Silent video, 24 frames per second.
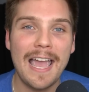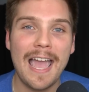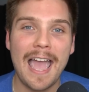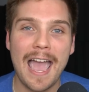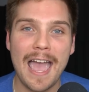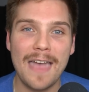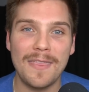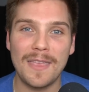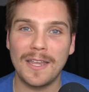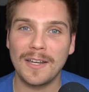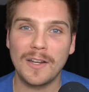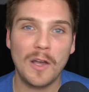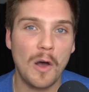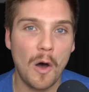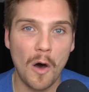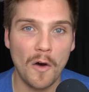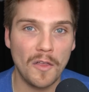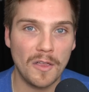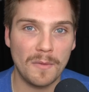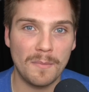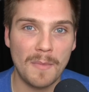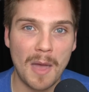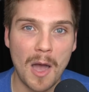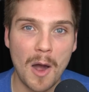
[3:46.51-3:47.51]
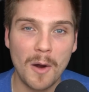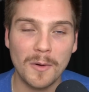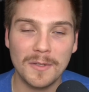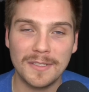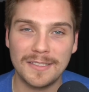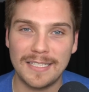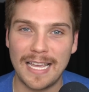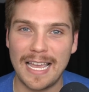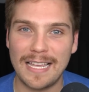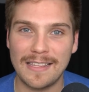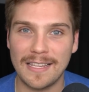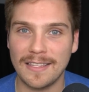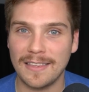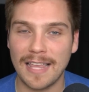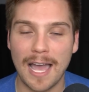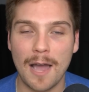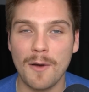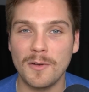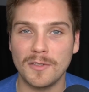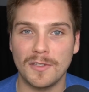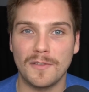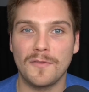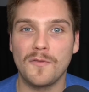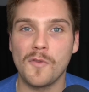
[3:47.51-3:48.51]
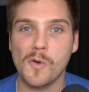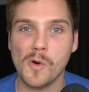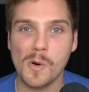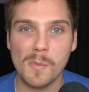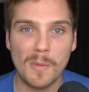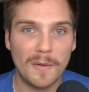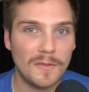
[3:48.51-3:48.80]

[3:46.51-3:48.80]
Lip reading: and then call them out saying that that was a form